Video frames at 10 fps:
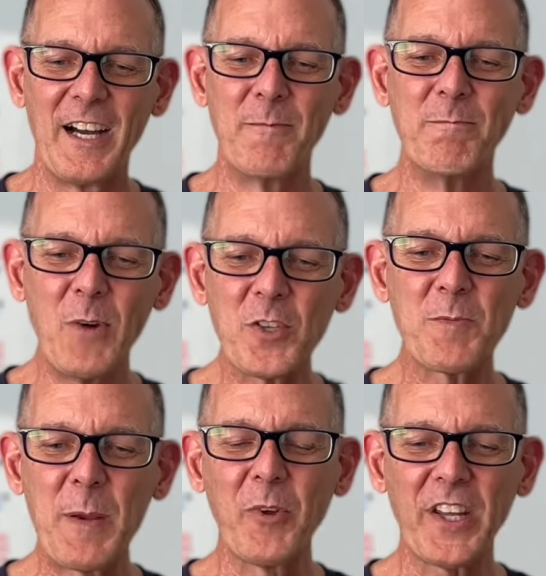Most
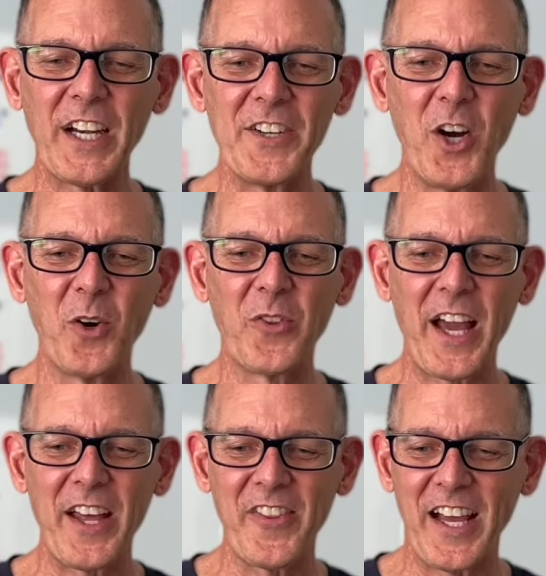people that I know
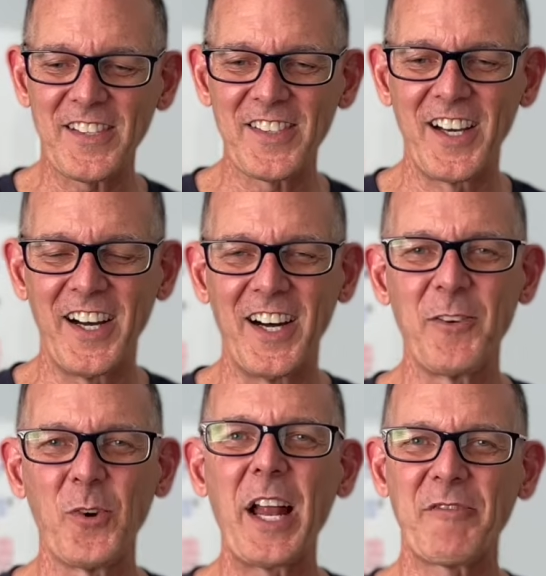that's
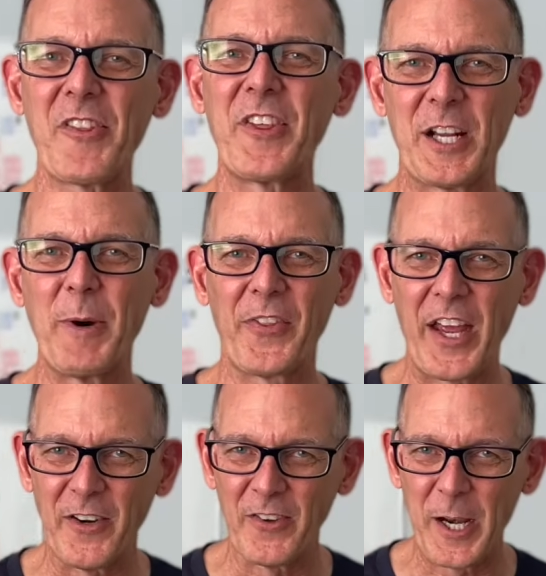would have to think about
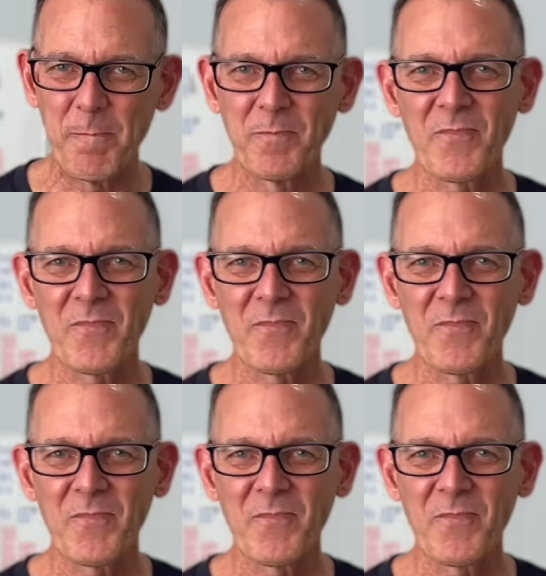that, right?